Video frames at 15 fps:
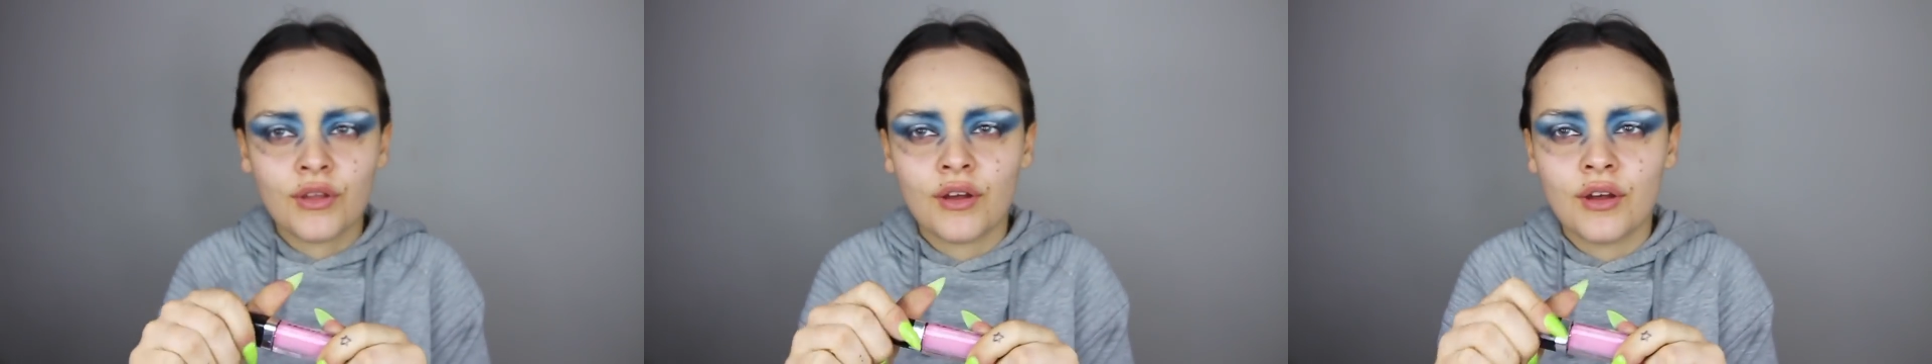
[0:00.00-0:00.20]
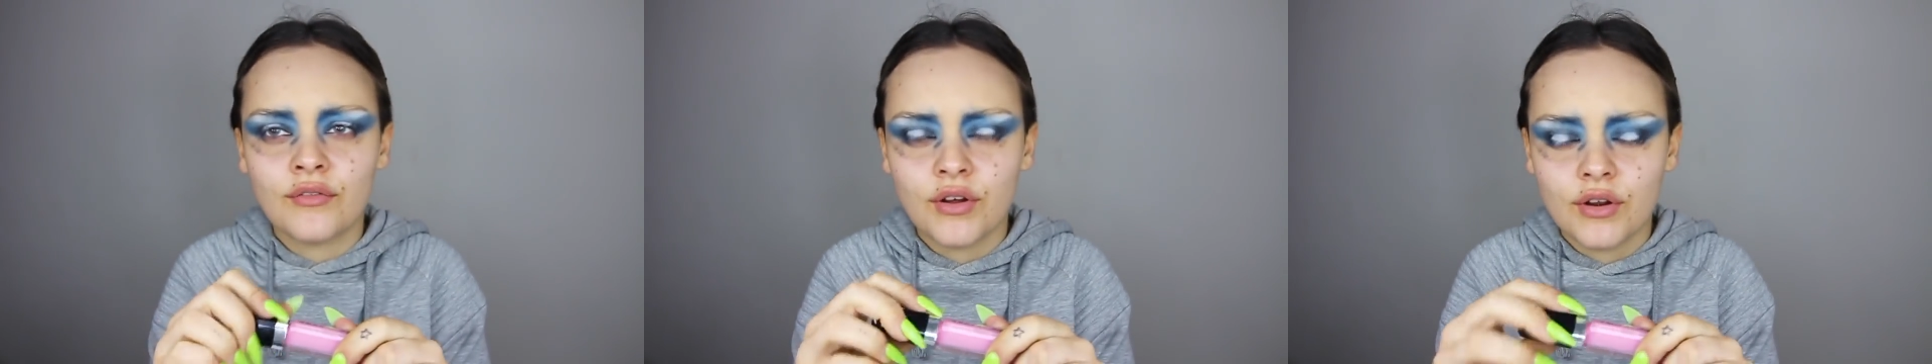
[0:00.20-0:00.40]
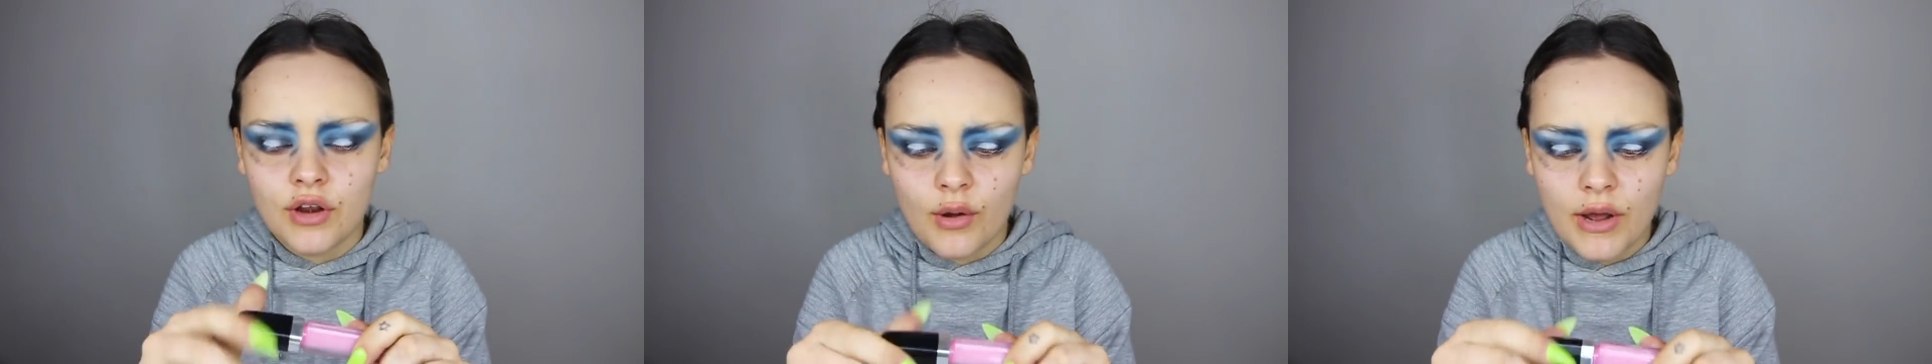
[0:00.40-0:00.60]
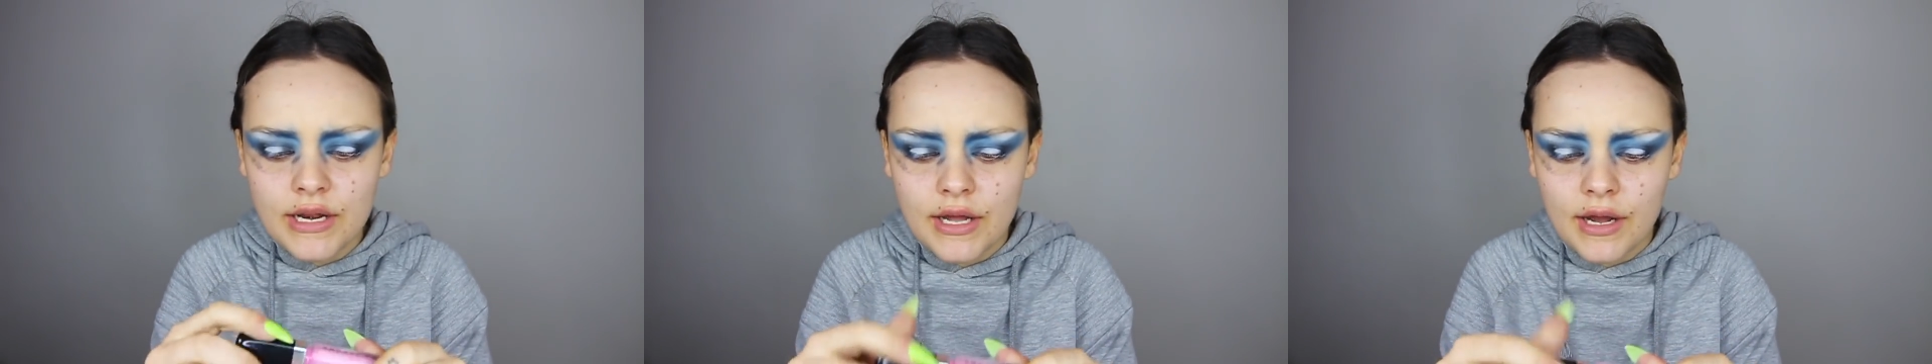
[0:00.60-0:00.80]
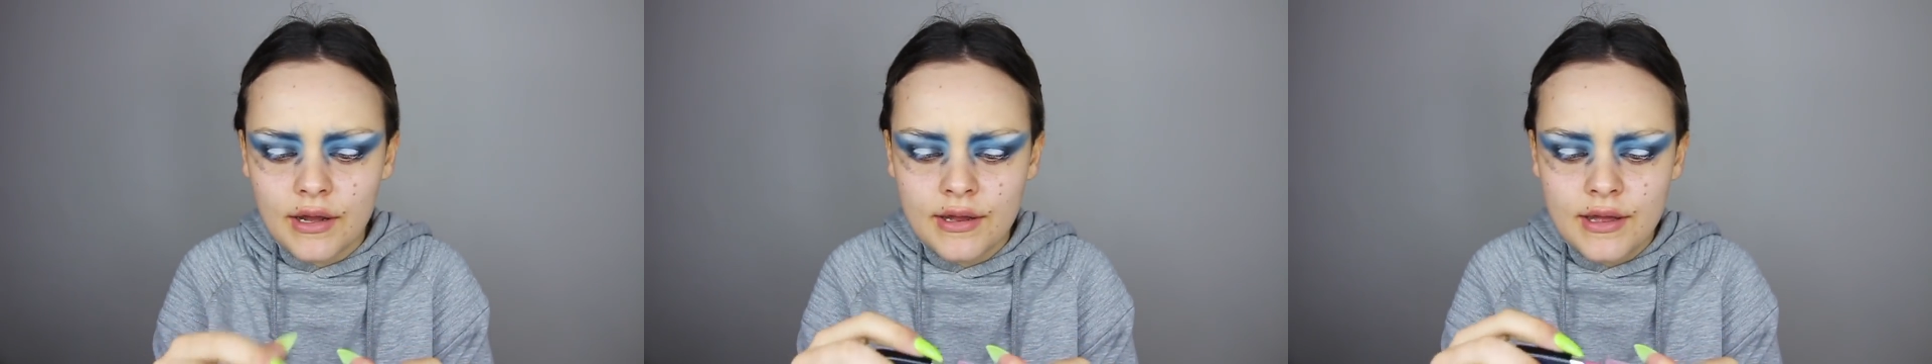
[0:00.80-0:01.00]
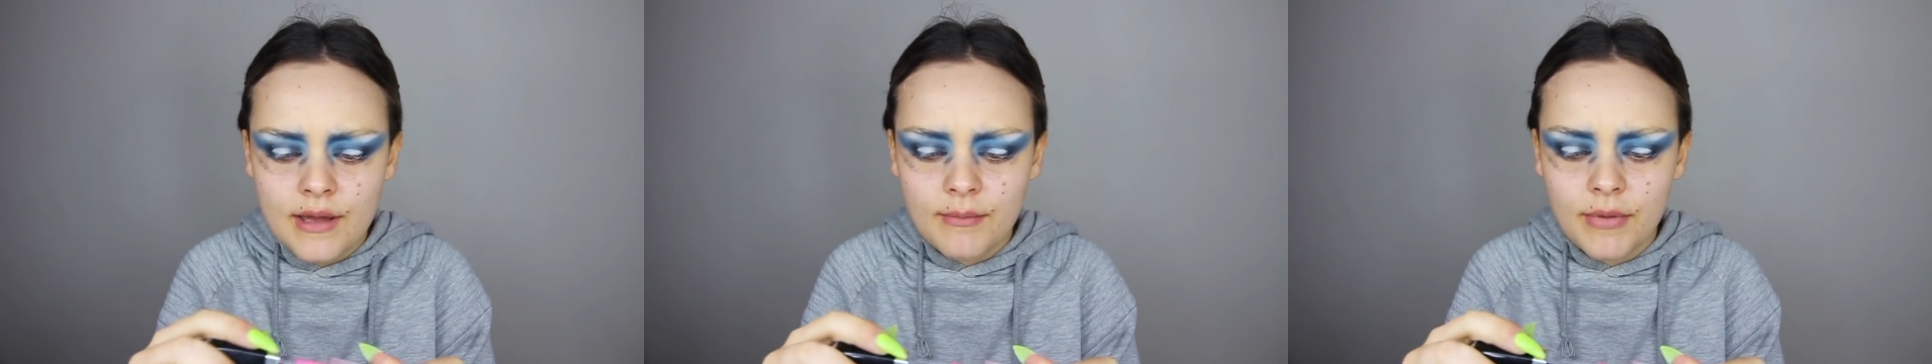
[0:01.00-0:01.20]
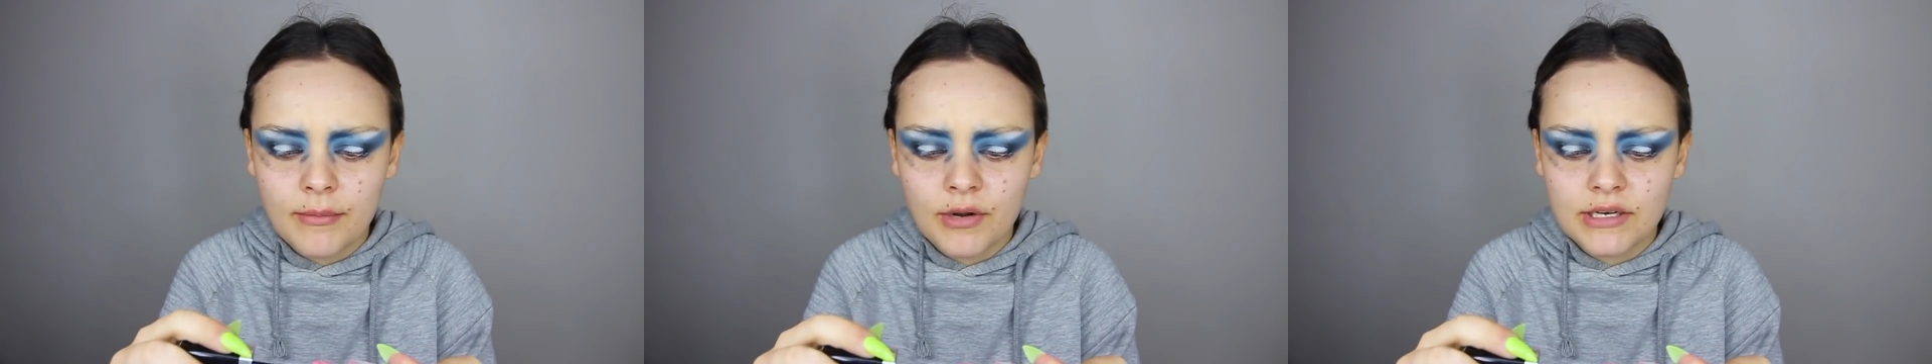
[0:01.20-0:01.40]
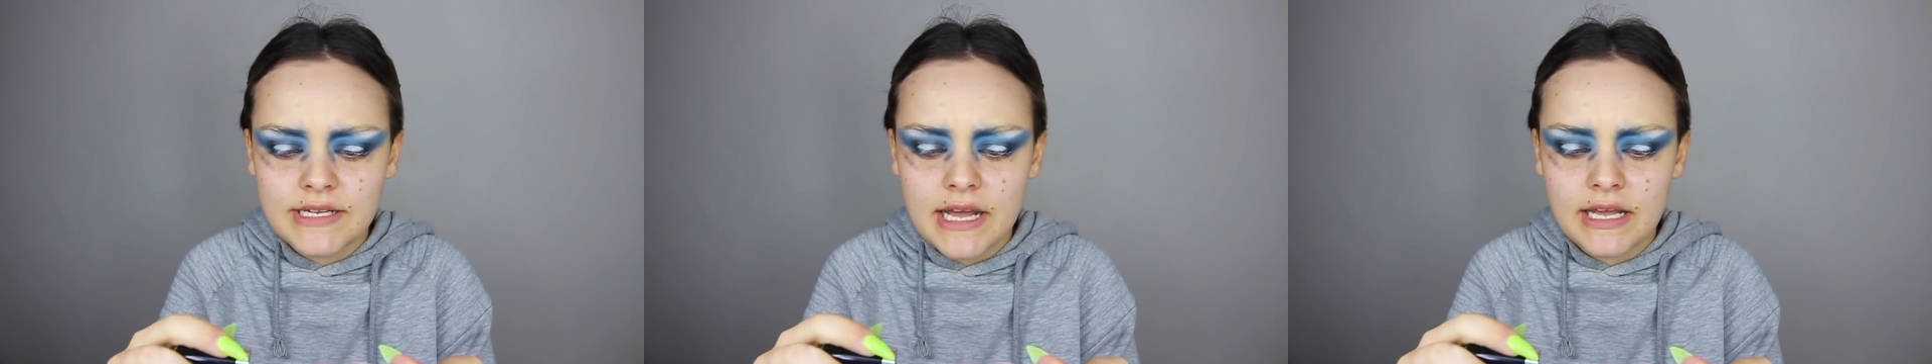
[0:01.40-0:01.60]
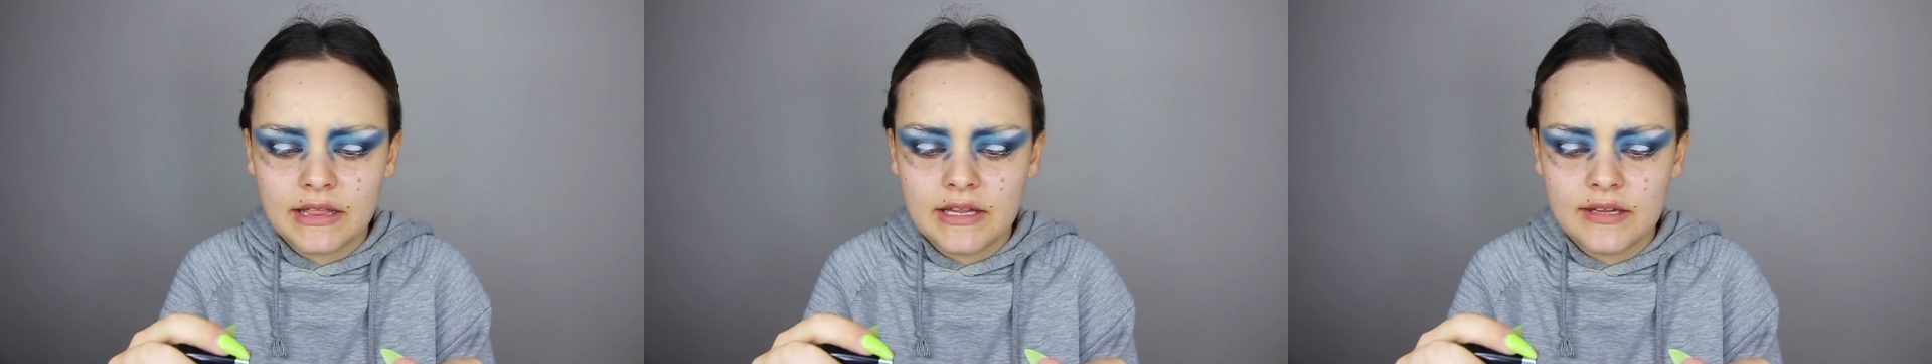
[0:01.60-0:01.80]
I've got no idea. But I'm going to take